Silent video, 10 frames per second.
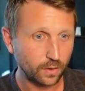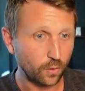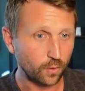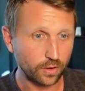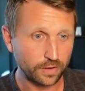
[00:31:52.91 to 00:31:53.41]

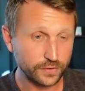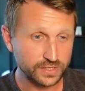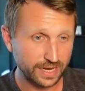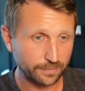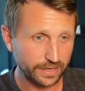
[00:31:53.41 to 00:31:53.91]
Or if you
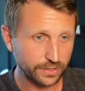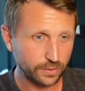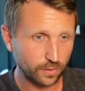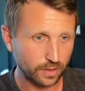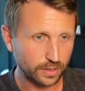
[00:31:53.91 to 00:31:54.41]
scan my
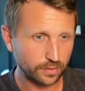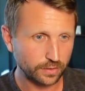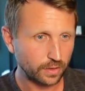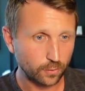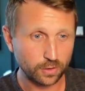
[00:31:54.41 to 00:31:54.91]
QR code,
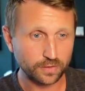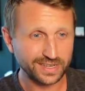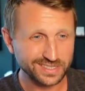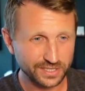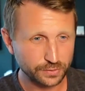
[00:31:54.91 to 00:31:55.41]
or if
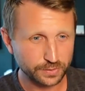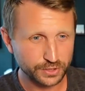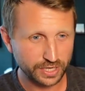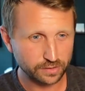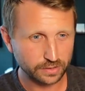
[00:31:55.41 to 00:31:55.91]
I send you a
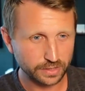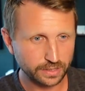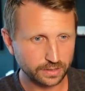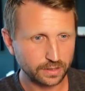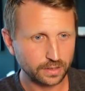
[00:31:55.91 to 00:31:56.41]
share
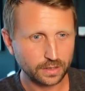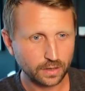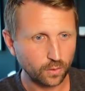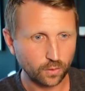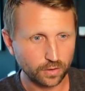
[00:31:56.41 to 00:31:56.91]
link,
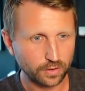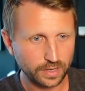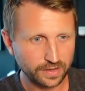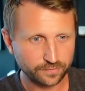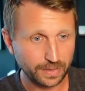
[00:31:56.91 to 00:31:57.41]
or
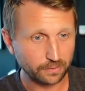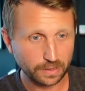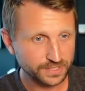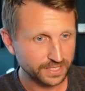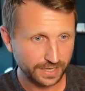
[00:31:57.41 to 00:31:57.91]
if my
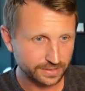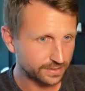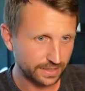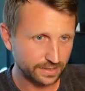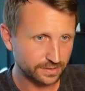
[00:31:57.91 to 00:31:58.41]
website
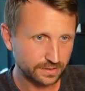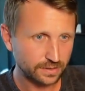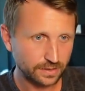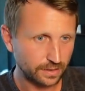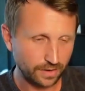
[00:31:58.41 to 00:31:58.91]
says,
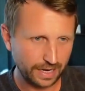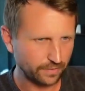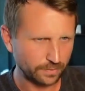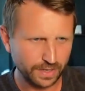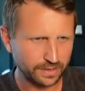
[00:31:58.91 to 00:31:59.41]
I have
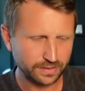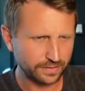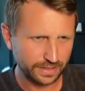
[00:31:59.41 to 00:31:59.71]
a button and